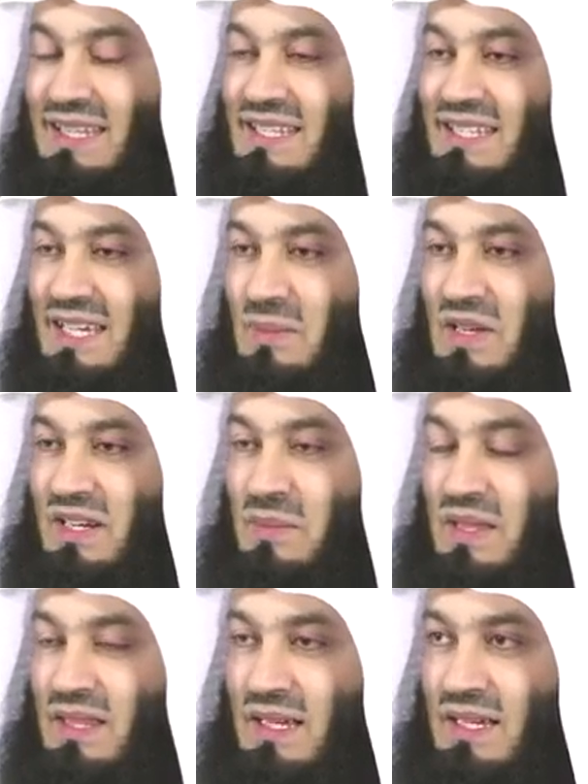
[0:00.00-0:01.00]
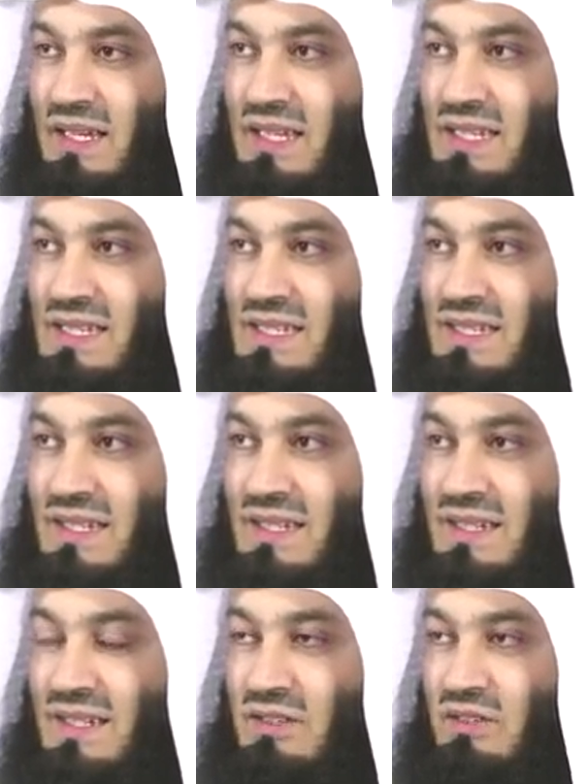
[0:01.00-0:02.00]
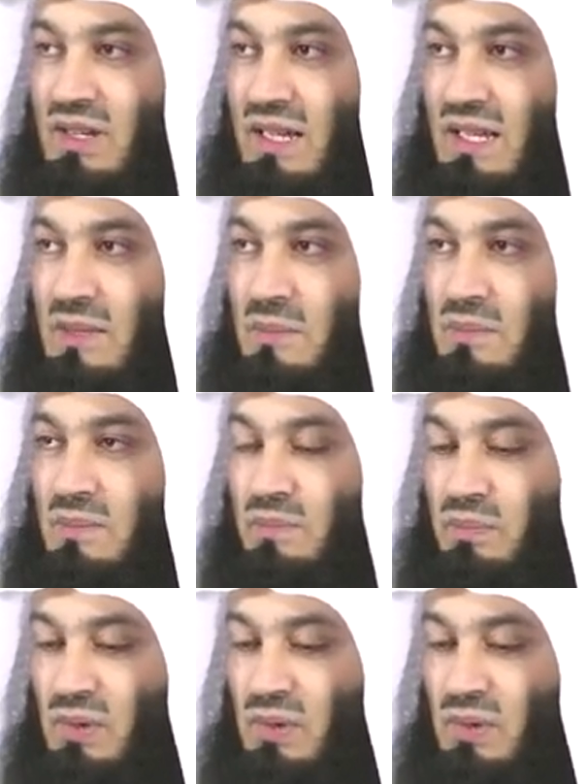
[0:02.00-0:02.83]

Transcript: I think this coming Ramadan is a really